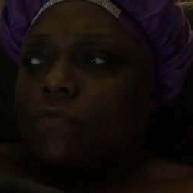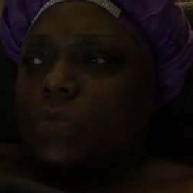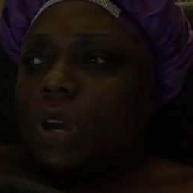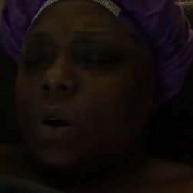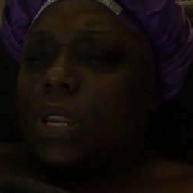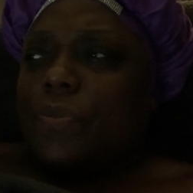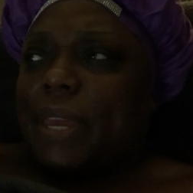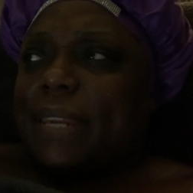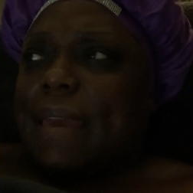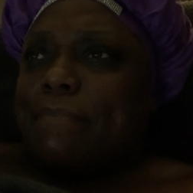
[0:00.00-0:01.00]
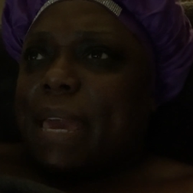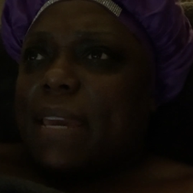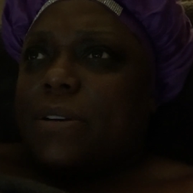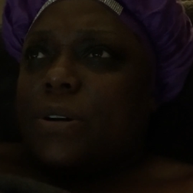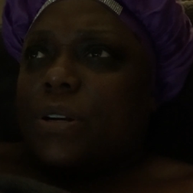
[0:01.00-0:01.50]
the only thing they
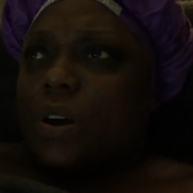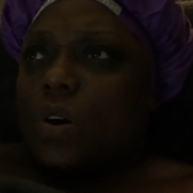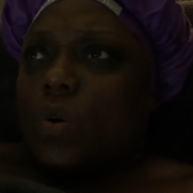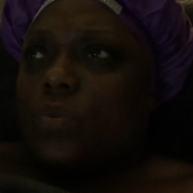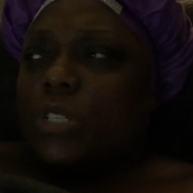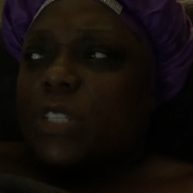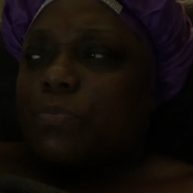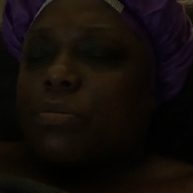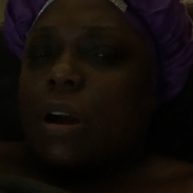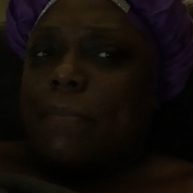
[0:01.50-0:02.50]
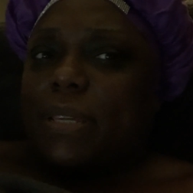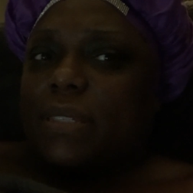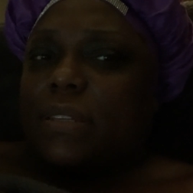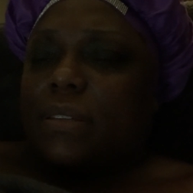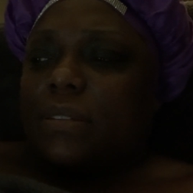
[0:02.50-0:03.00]
made good on was
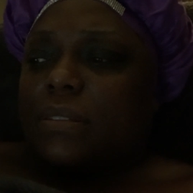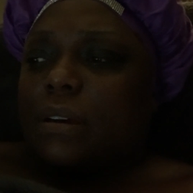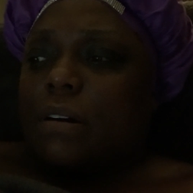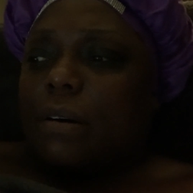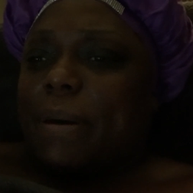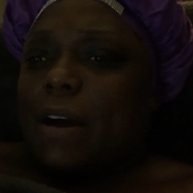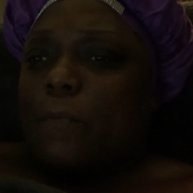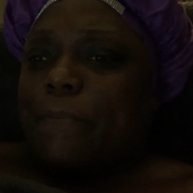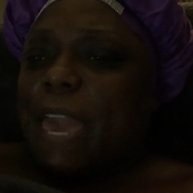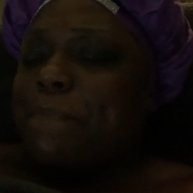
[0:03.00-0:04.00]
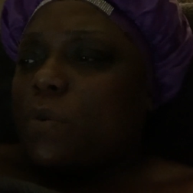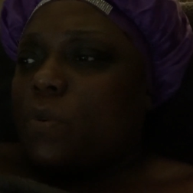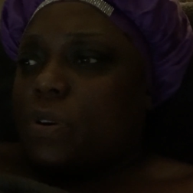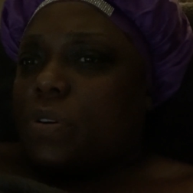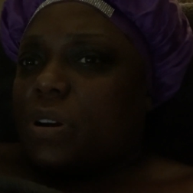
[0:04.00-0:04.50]
promises about
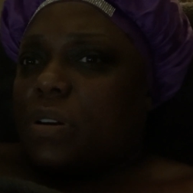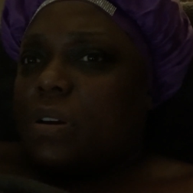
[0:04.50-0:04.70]
paperwork.